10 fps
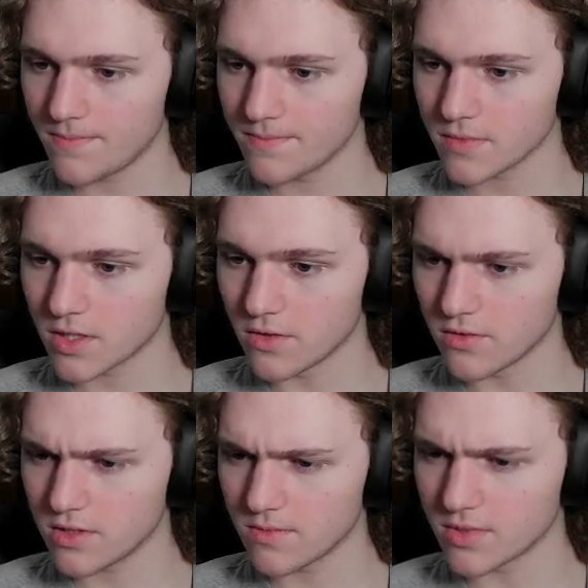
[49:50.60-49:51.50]
Code
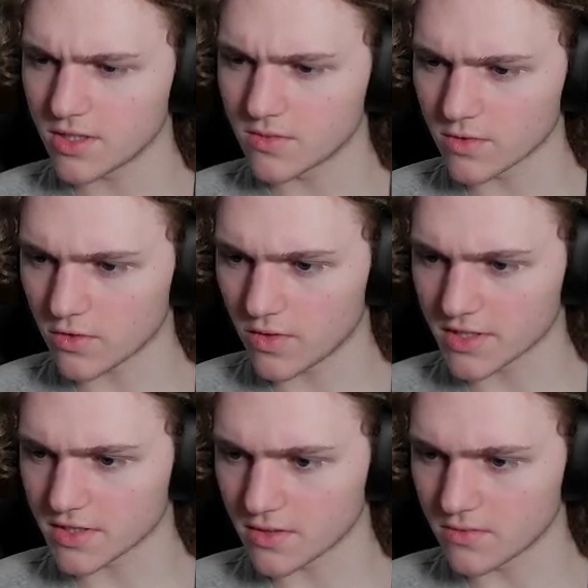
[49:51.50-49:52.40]
completion
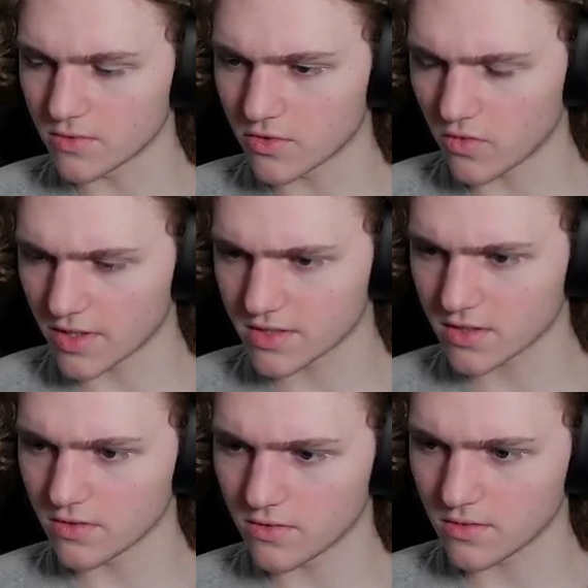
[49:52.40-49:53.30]
requested. Request
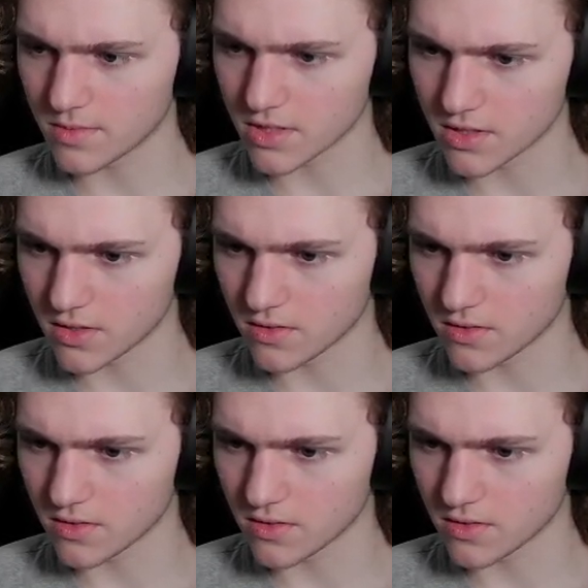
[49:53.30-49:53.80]
code completion.